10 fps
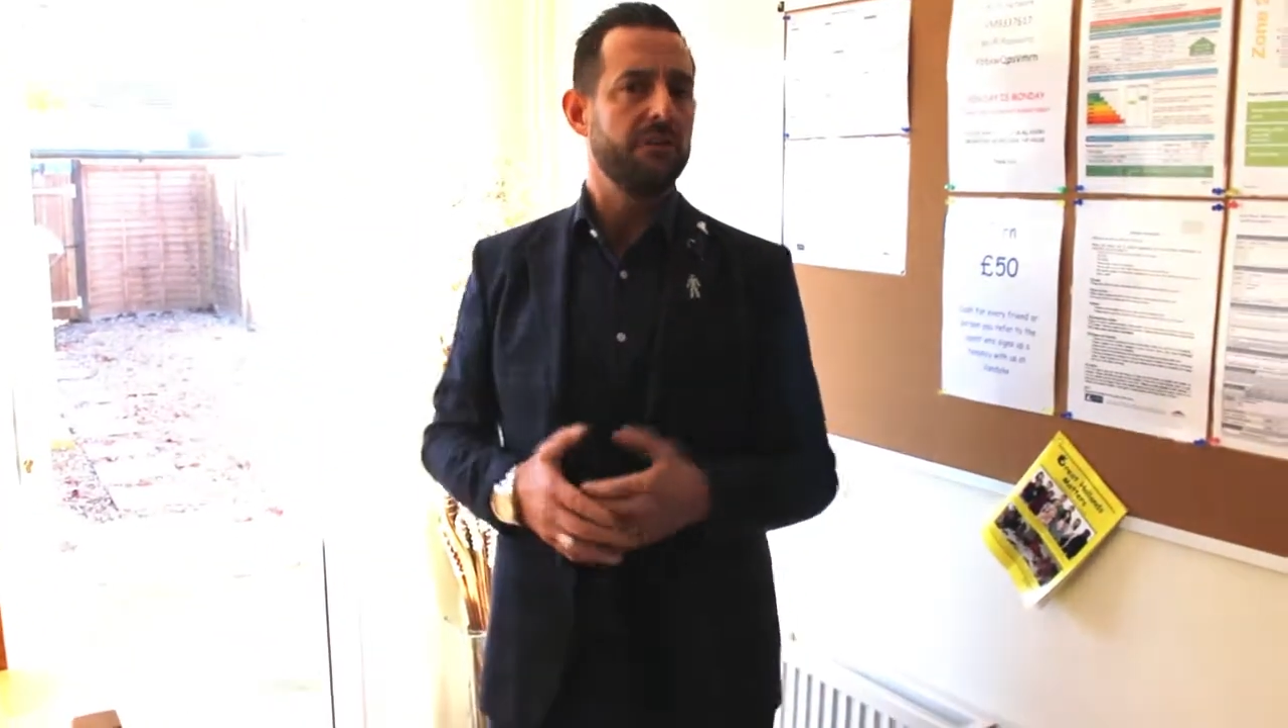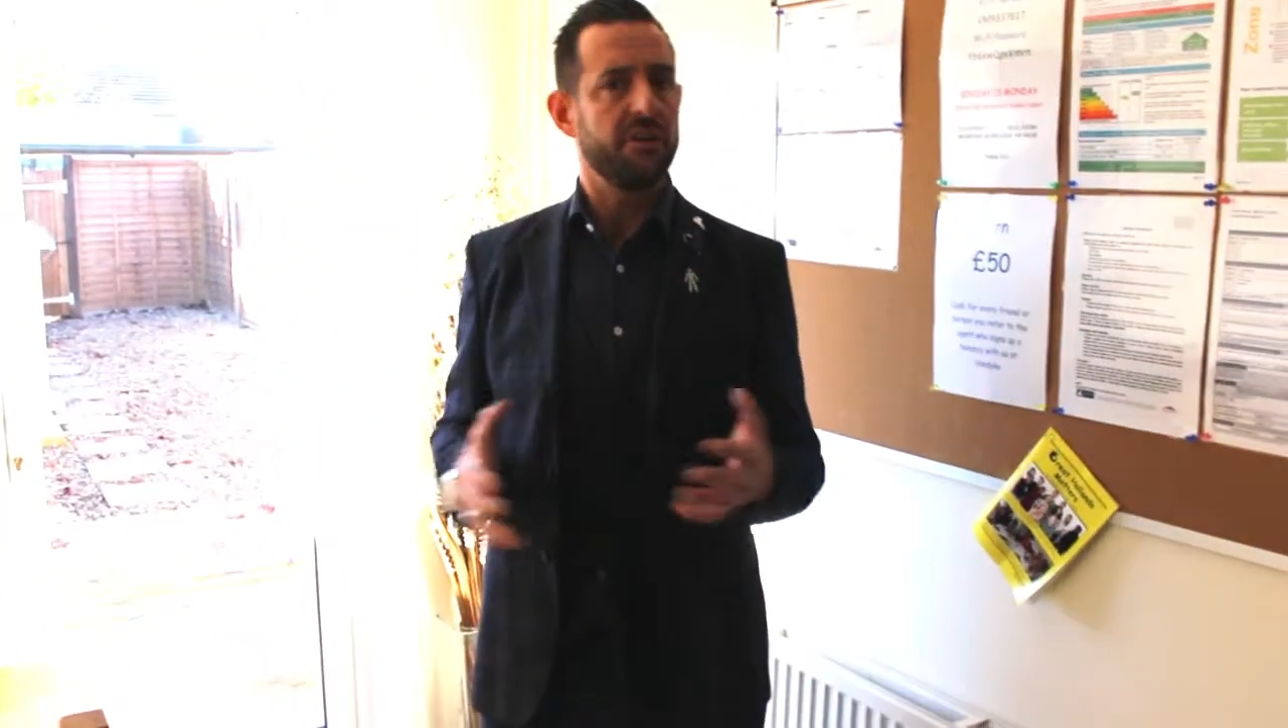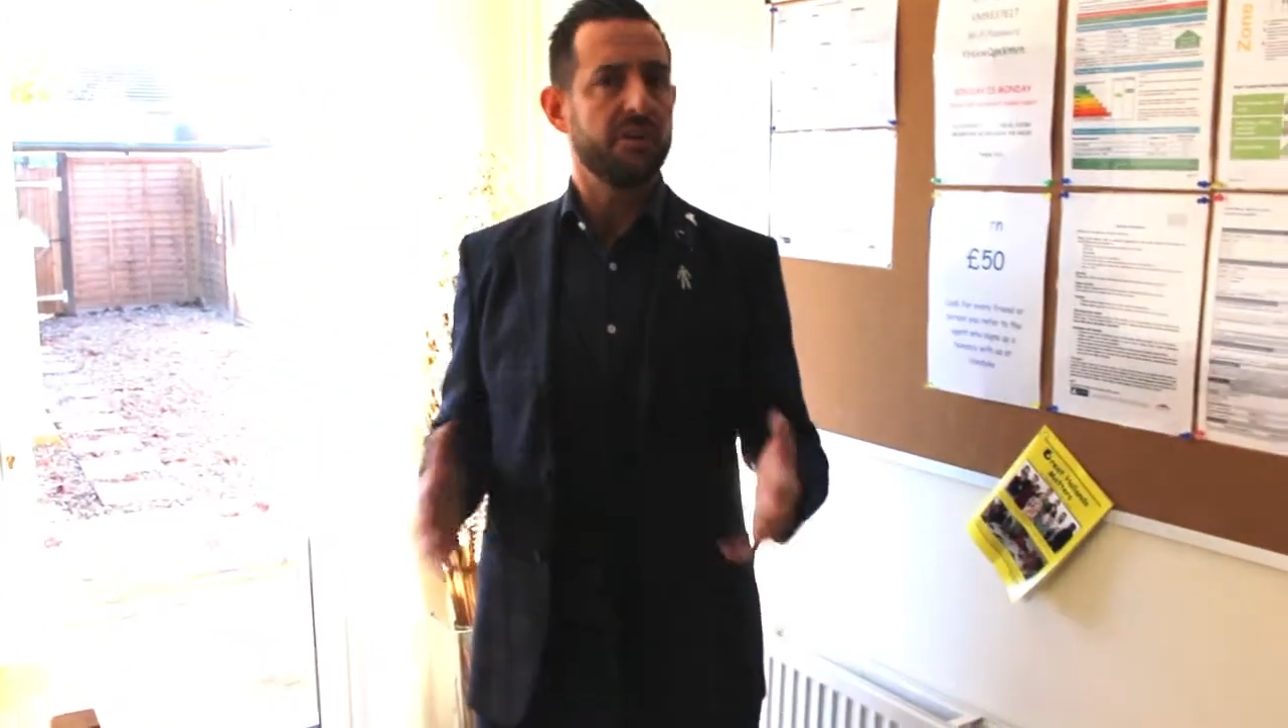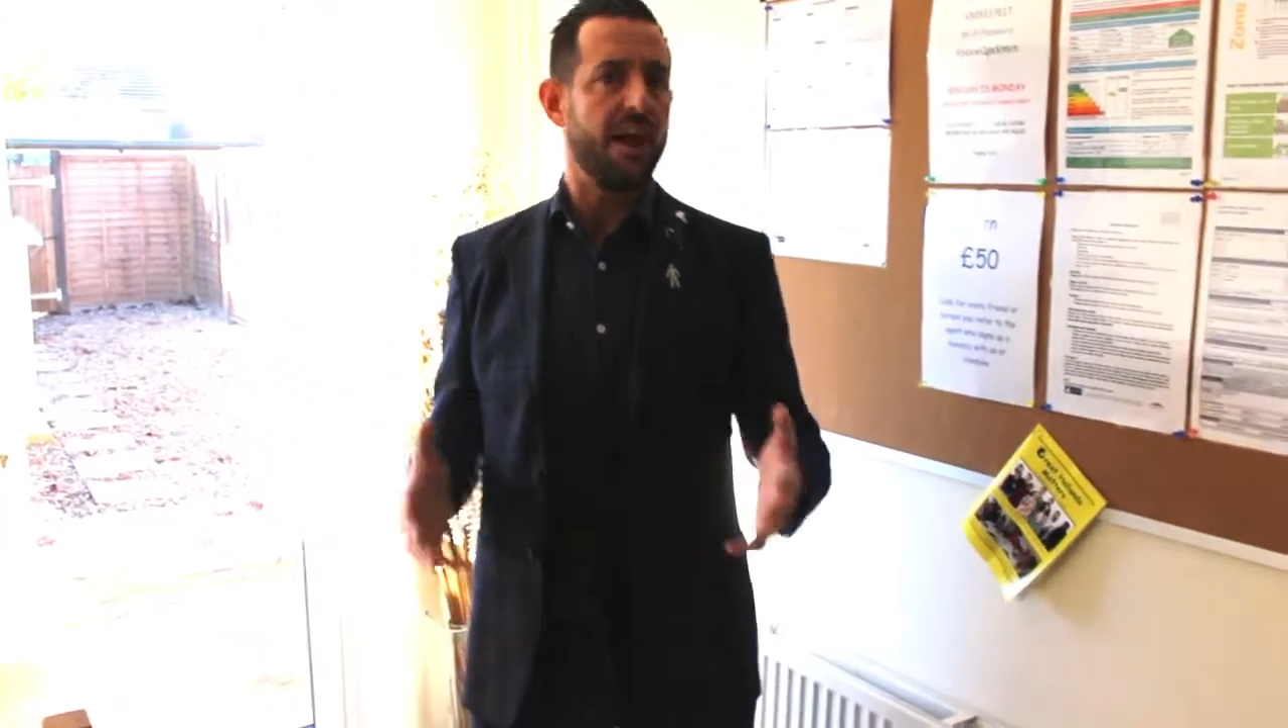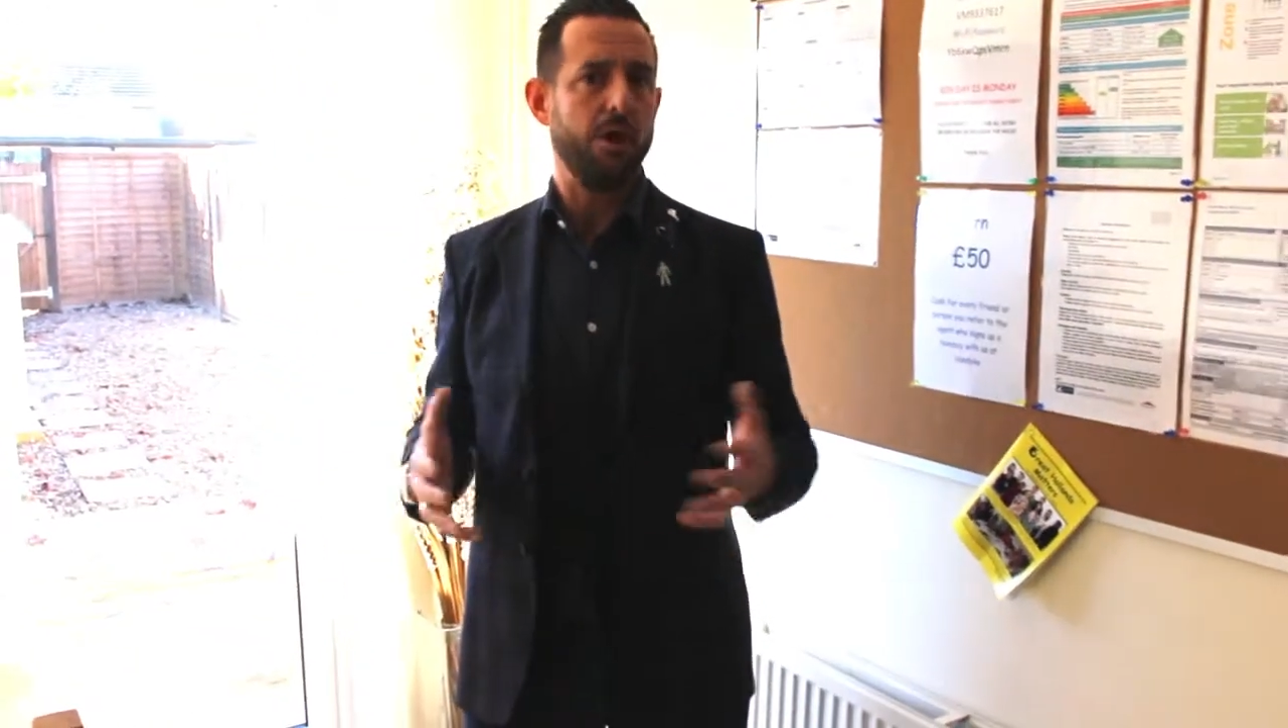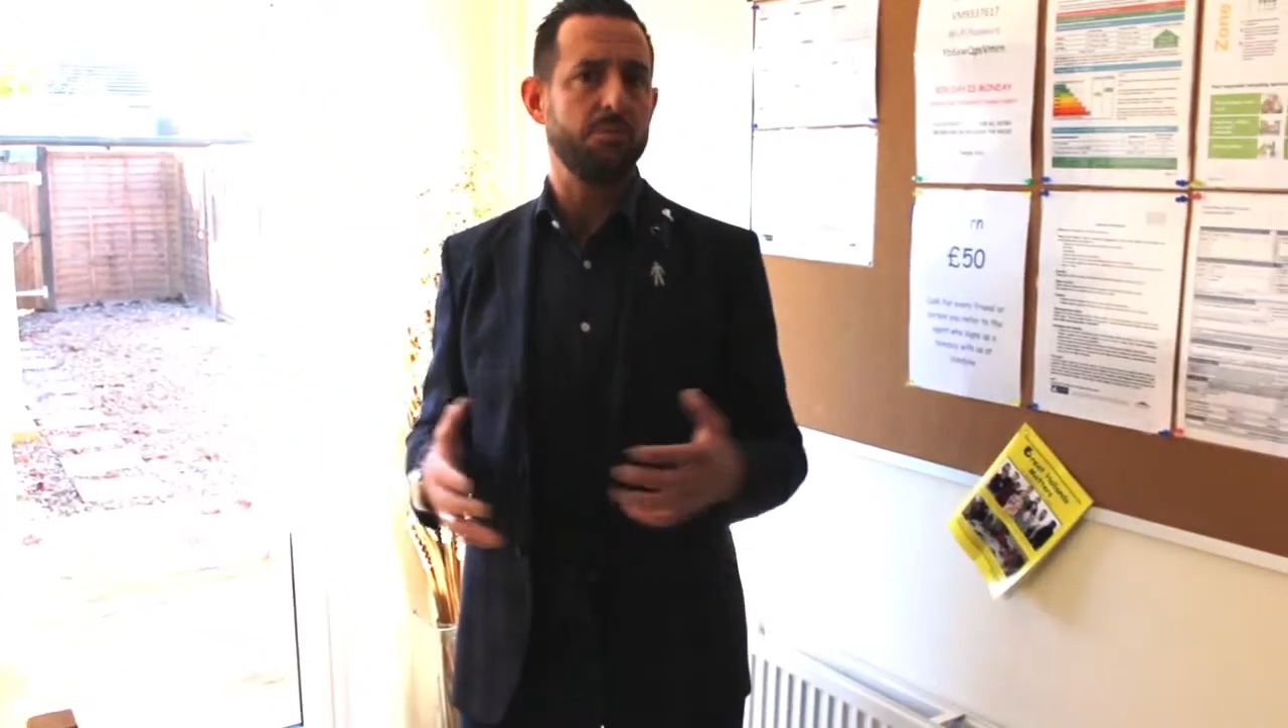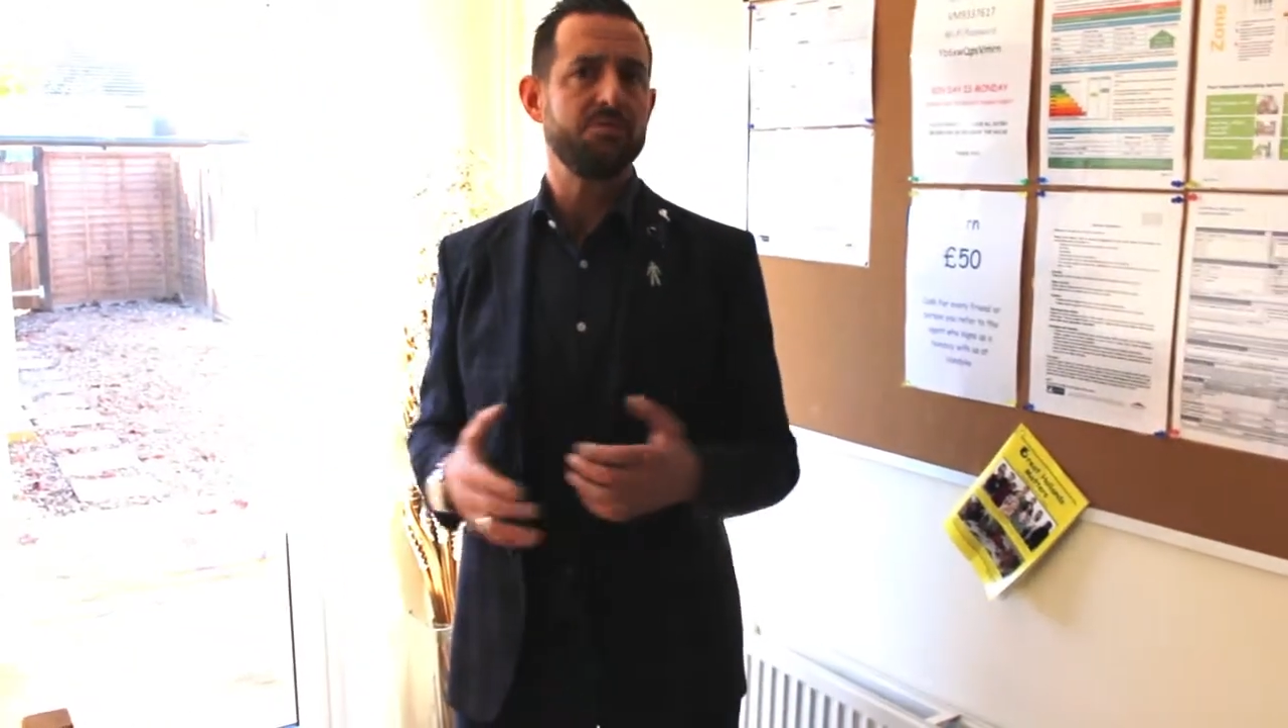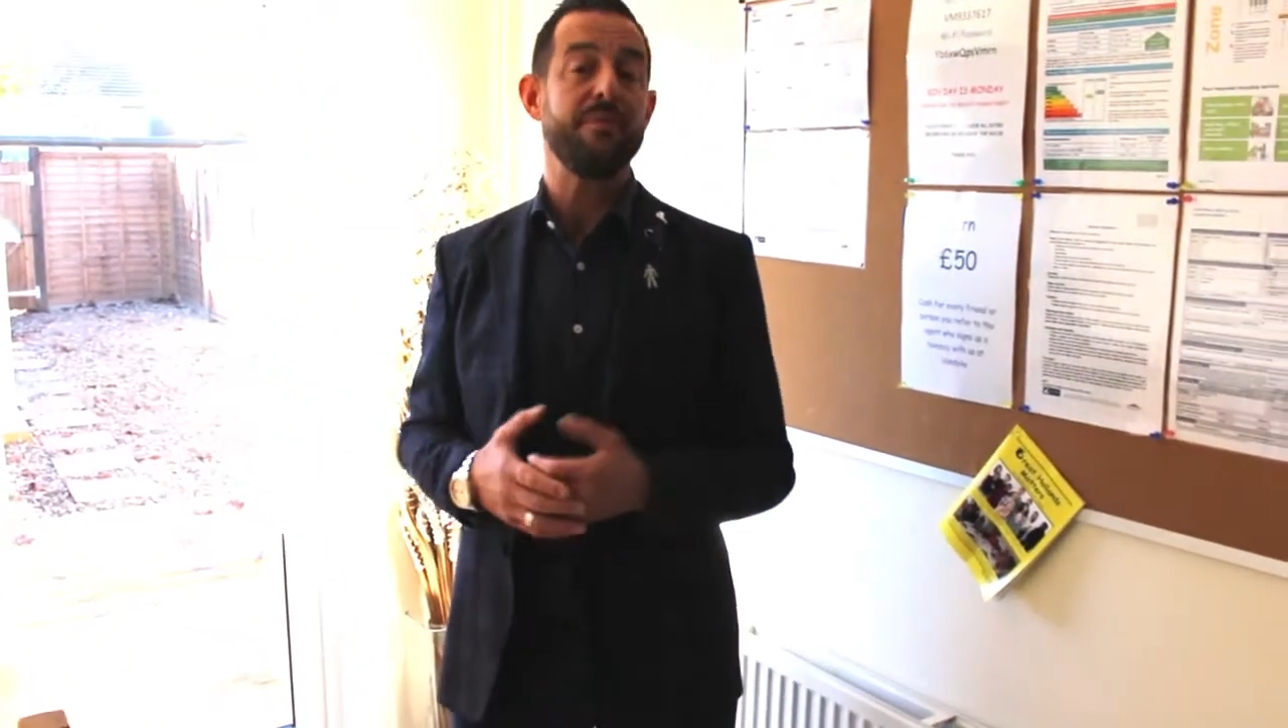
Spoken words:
that helps